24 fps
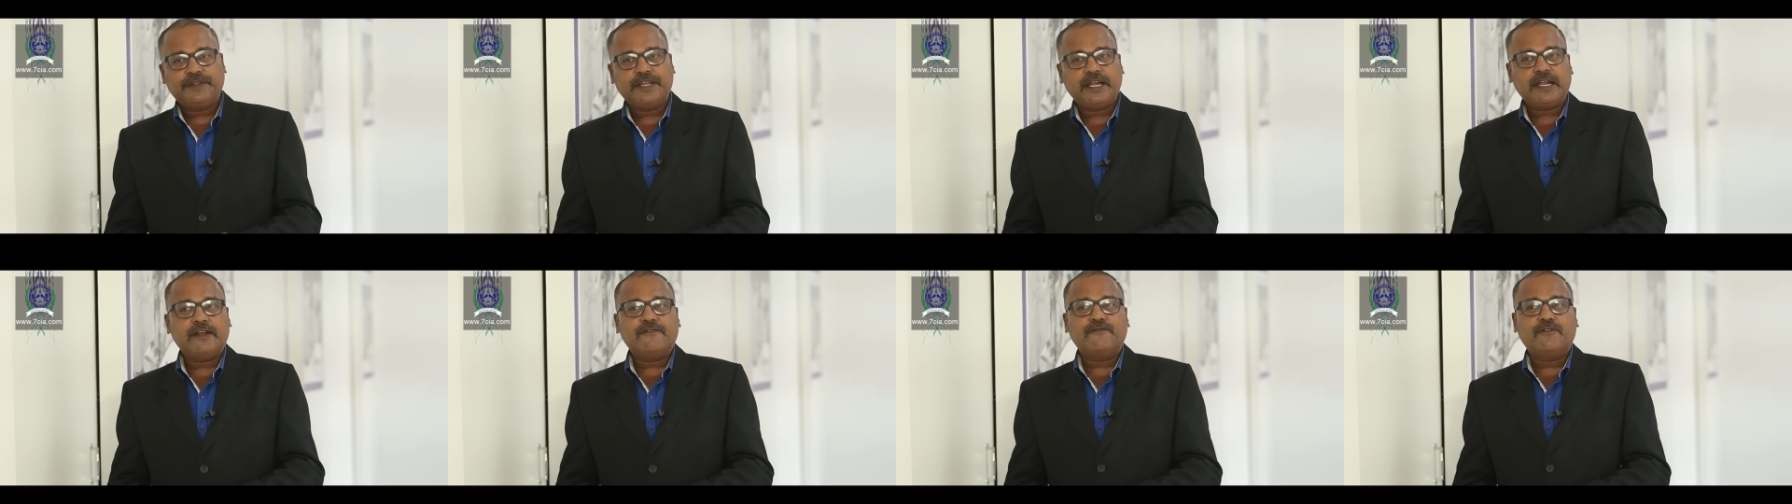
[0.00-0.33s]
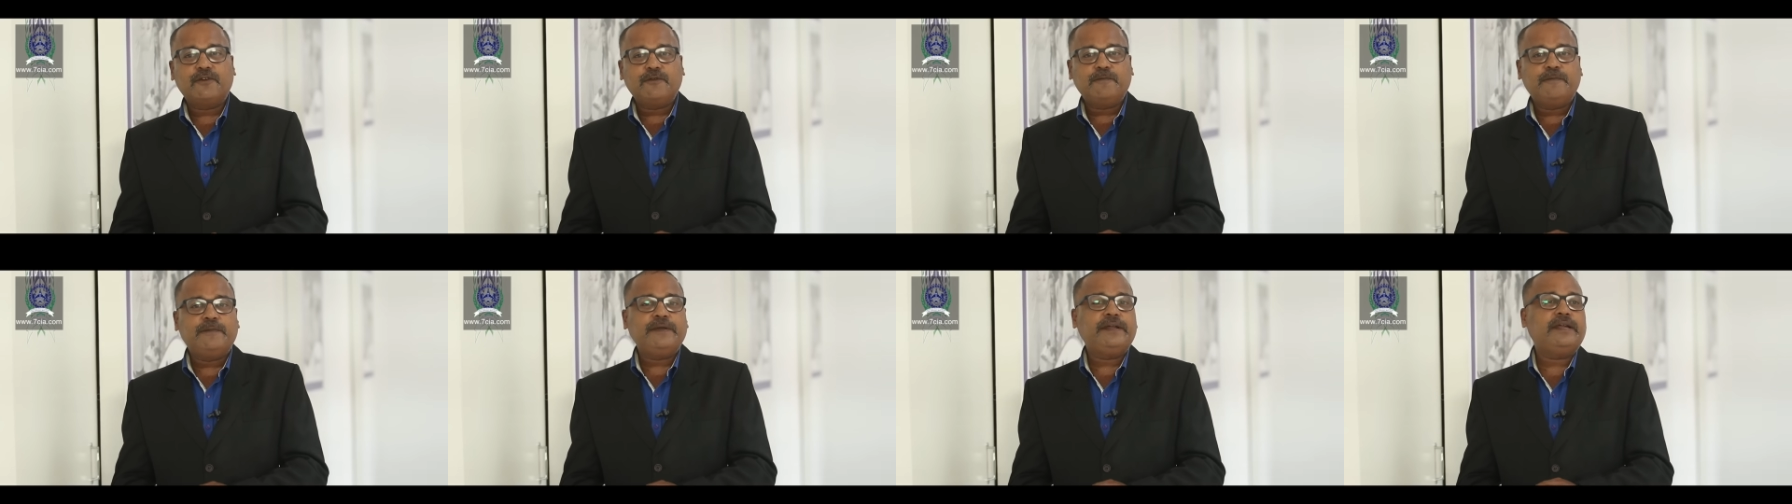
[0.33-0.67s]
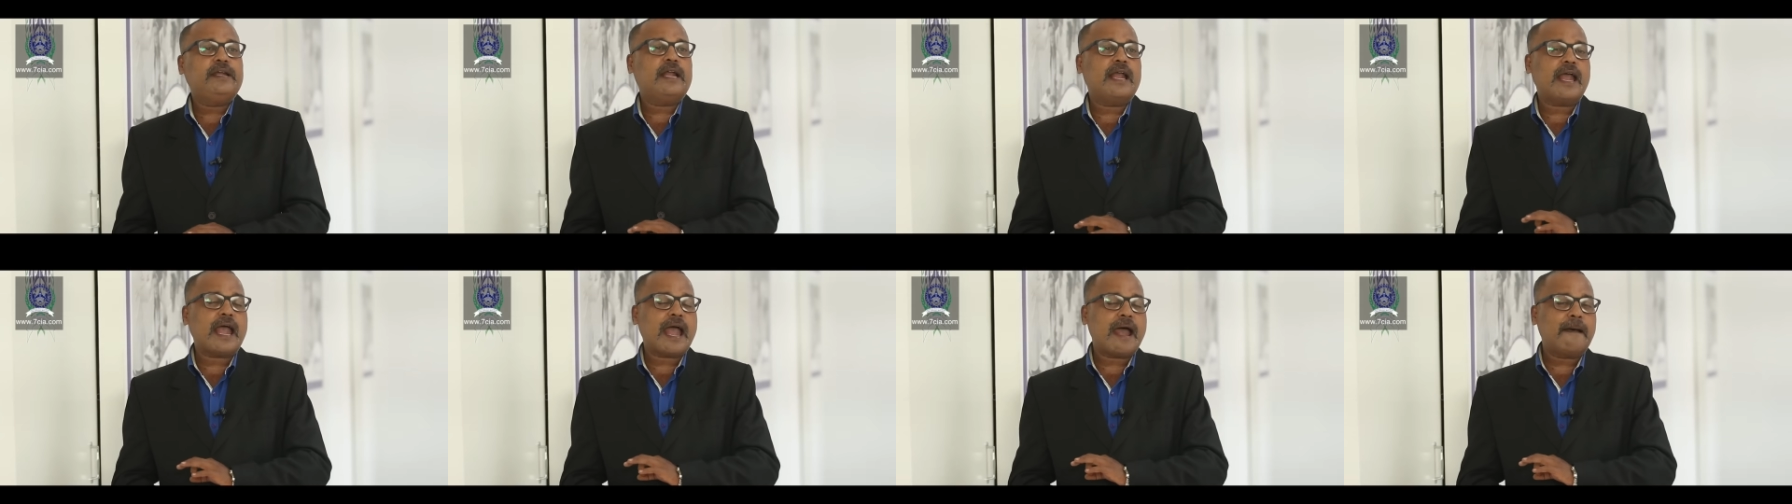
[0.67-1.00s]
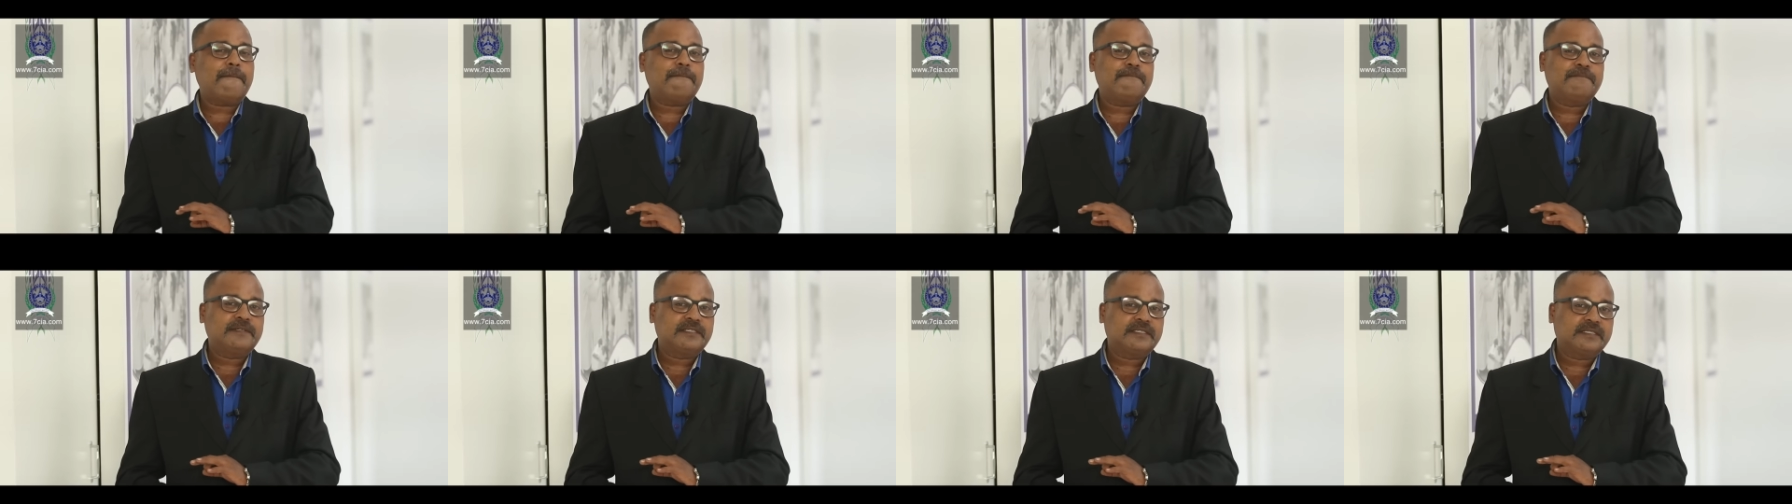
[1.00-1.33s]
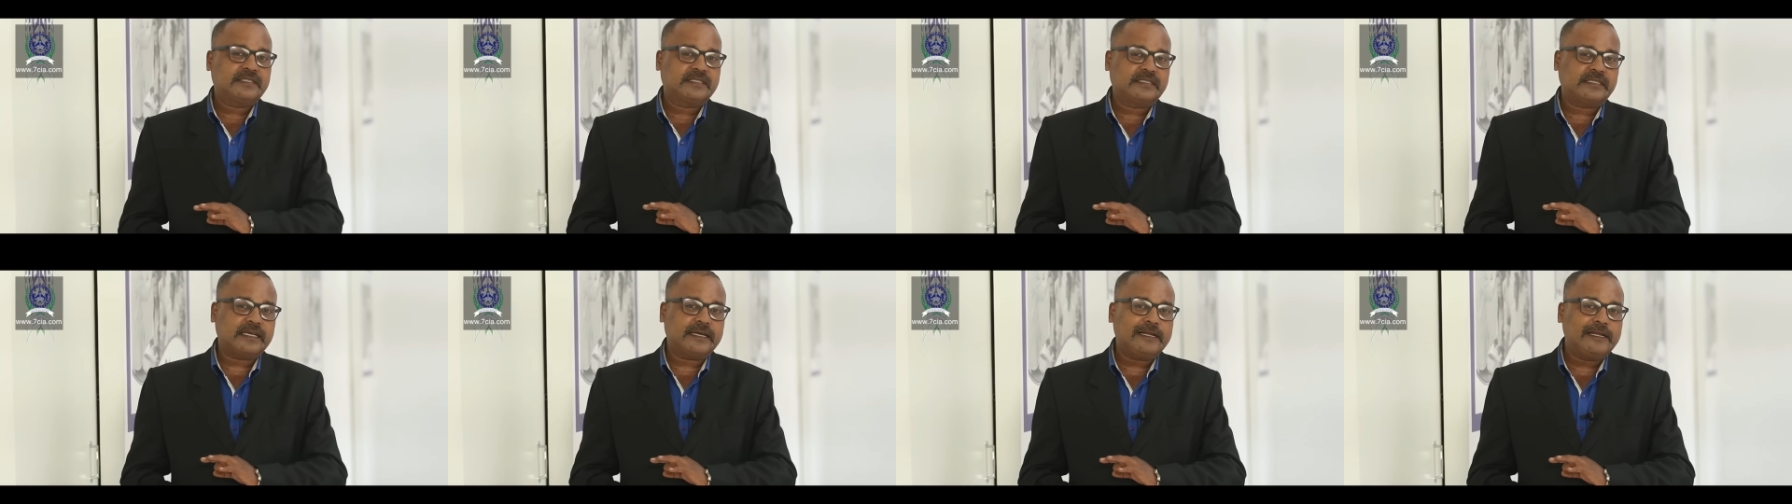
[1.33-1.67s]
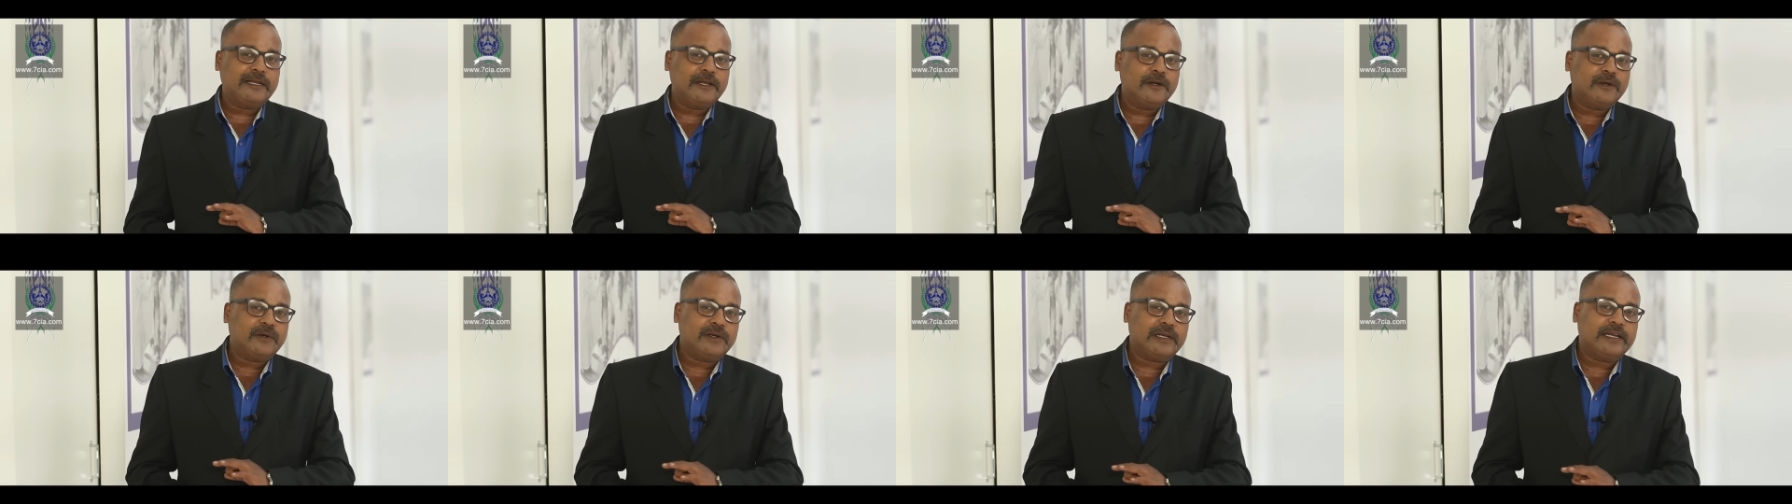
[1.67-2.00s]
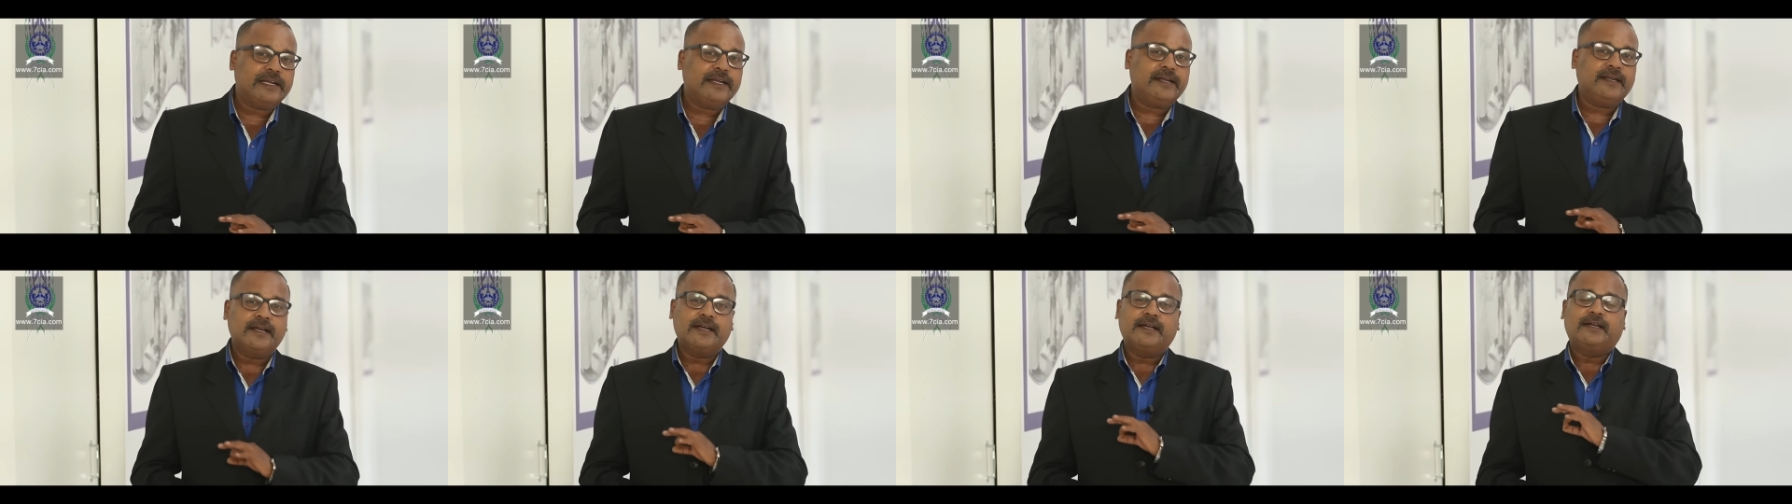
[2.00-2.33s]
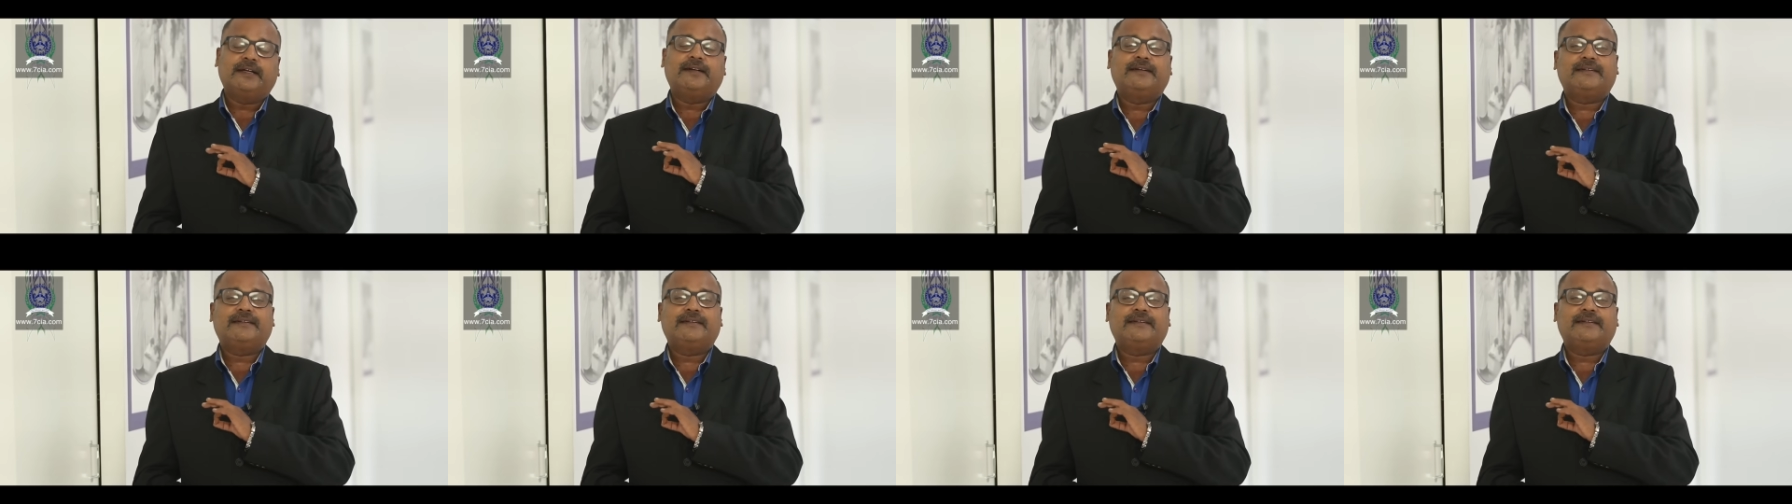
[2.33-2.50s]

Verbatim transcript: They would be absolutely